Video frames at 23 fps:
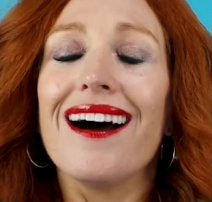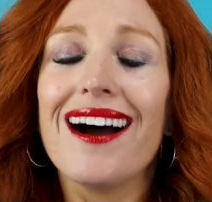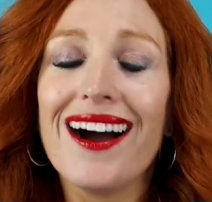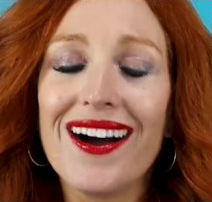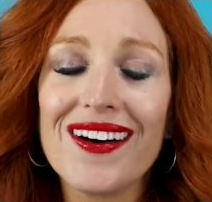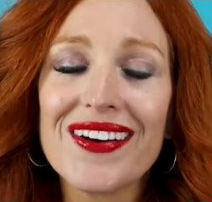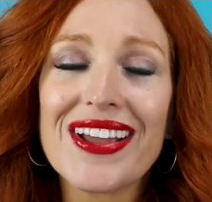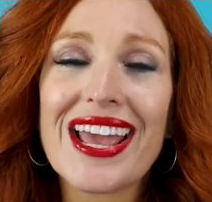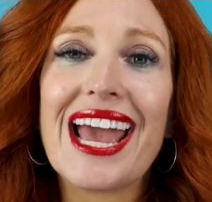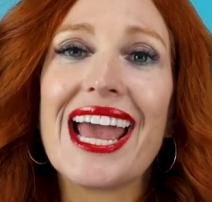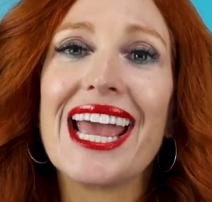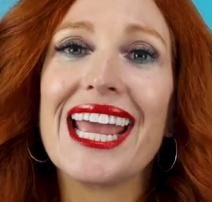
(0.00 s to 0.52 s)

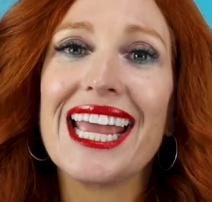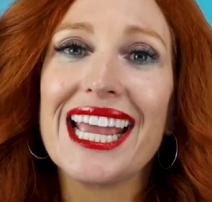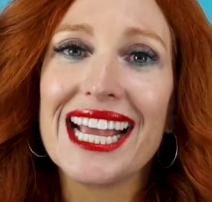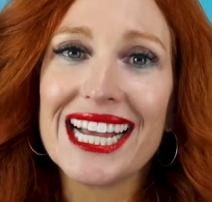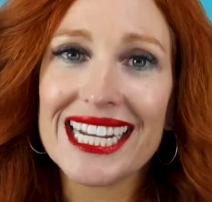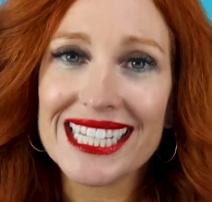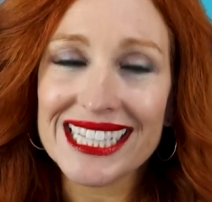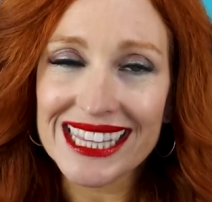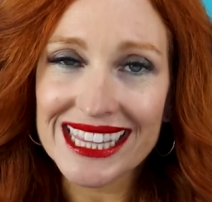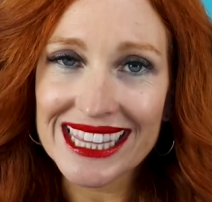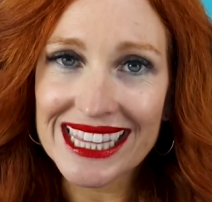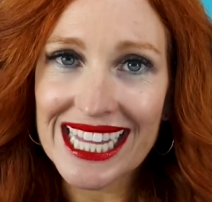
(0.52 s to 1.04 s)
okay,
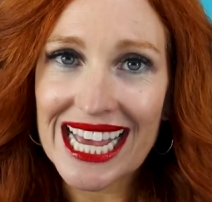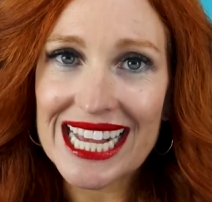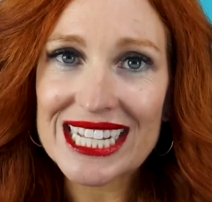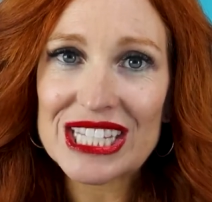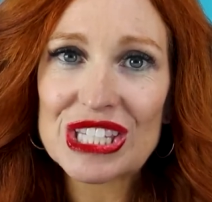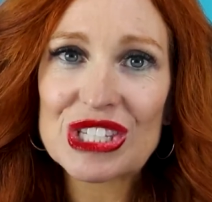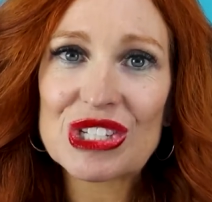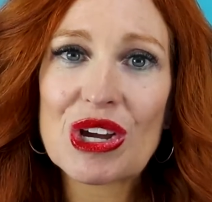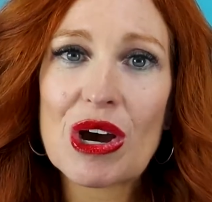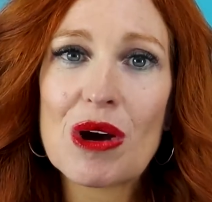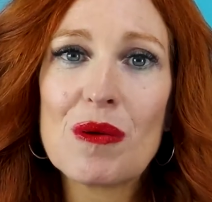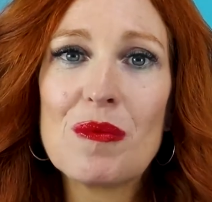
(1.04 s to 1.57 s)

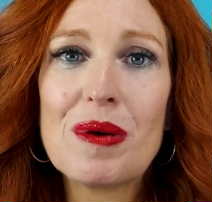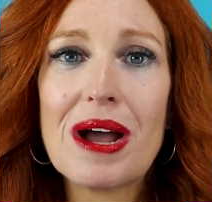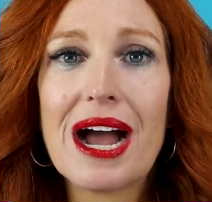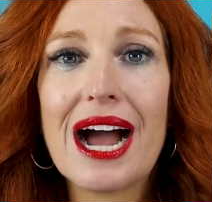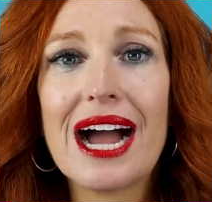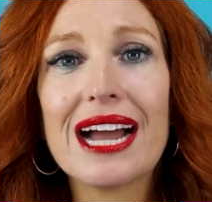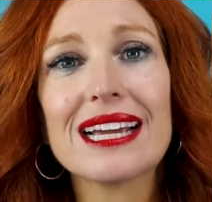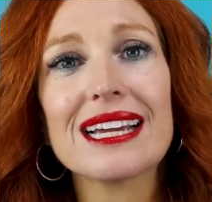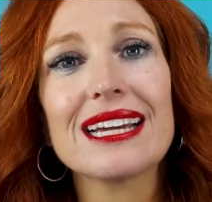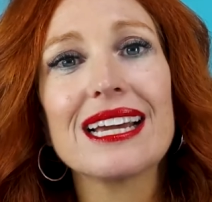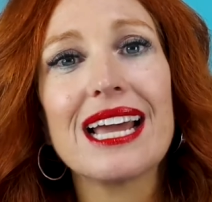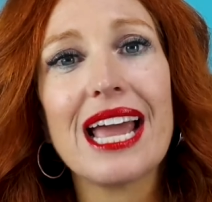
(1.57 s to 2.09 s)
let's go
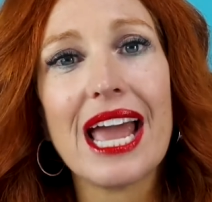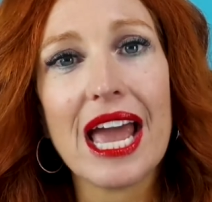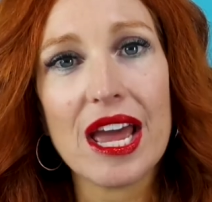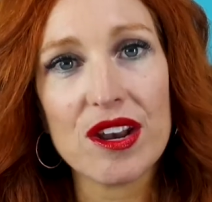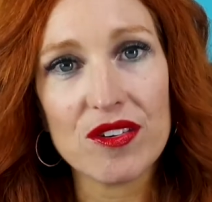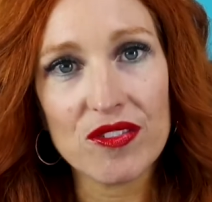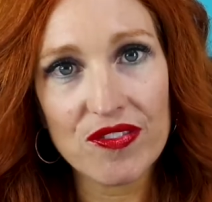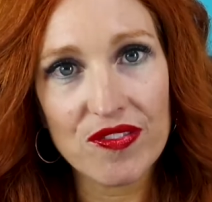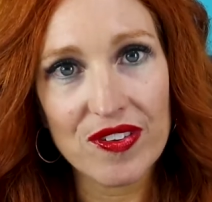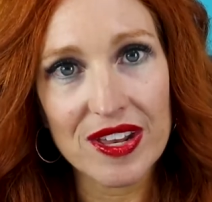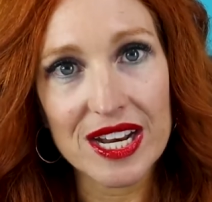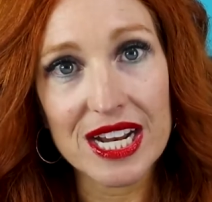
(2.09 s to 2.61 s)
back
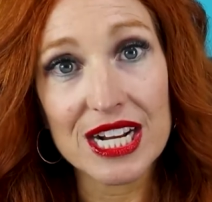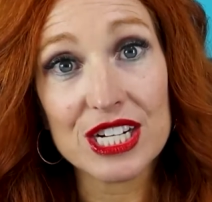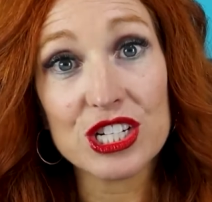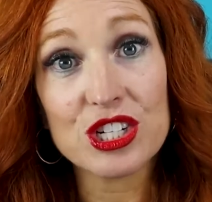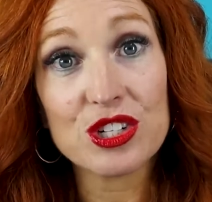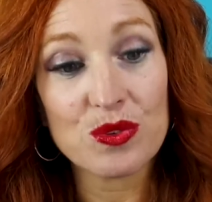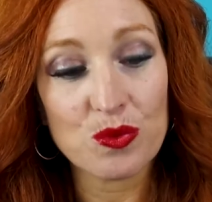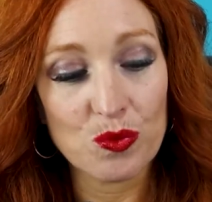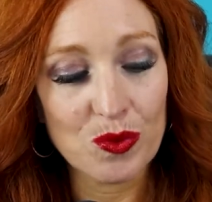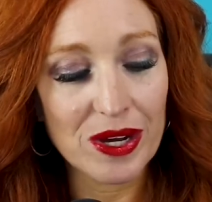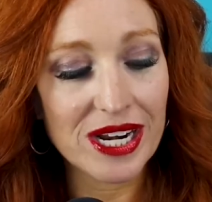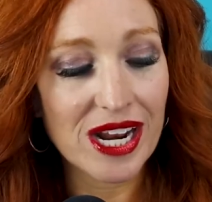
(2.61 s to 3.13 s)
and
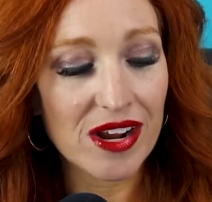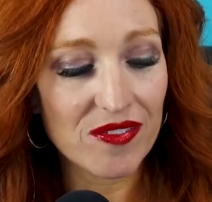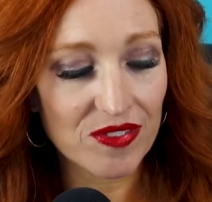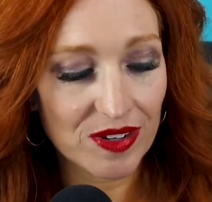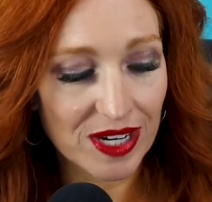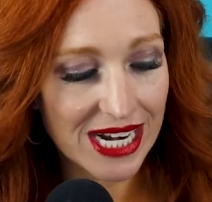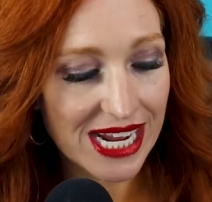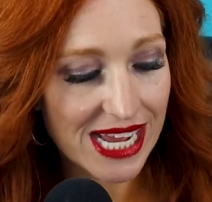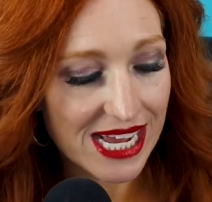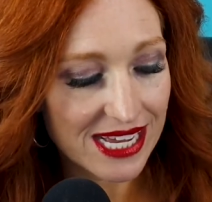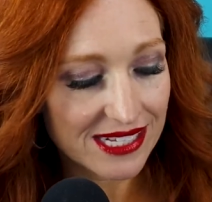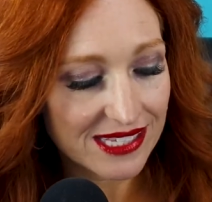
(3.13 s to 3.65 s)
finish
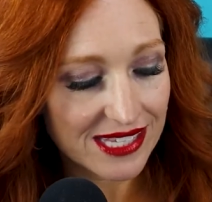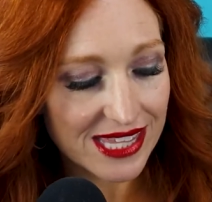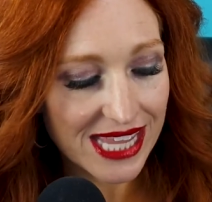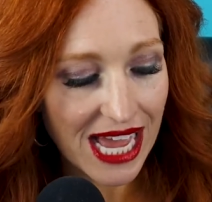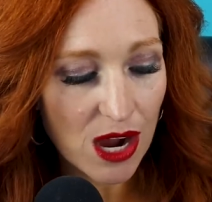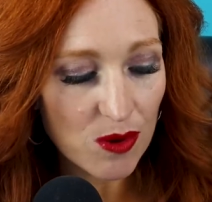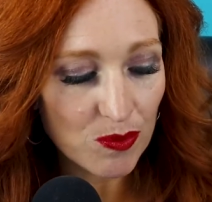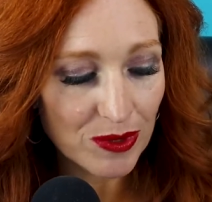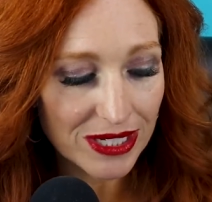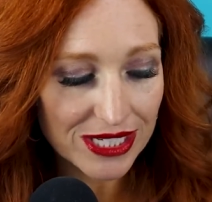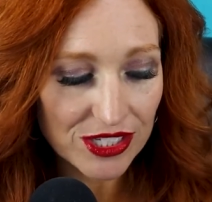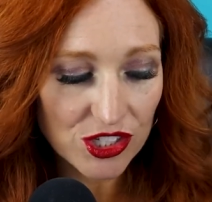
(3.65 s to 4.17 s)
whatever it is
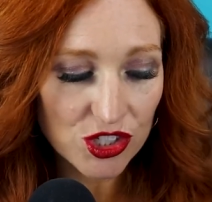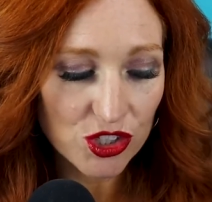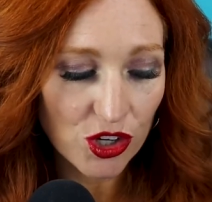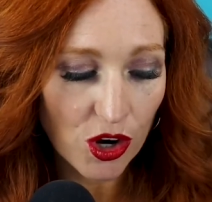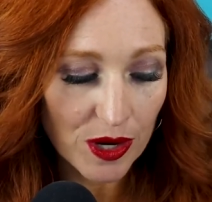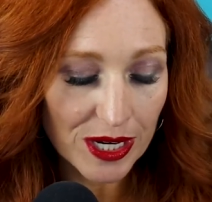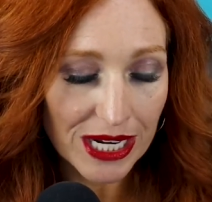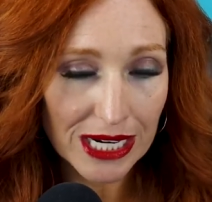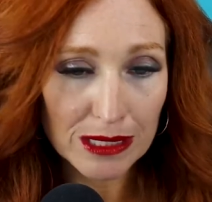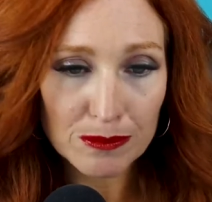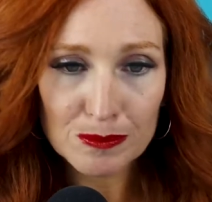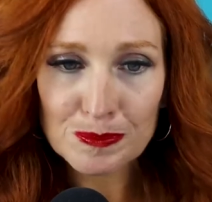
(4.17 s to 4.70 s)
that we
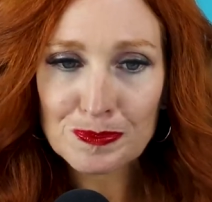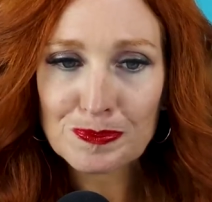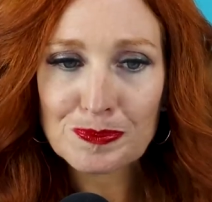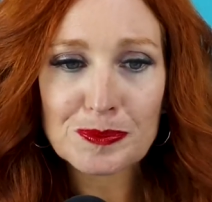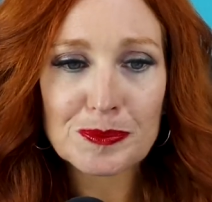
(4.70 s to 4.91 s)
started.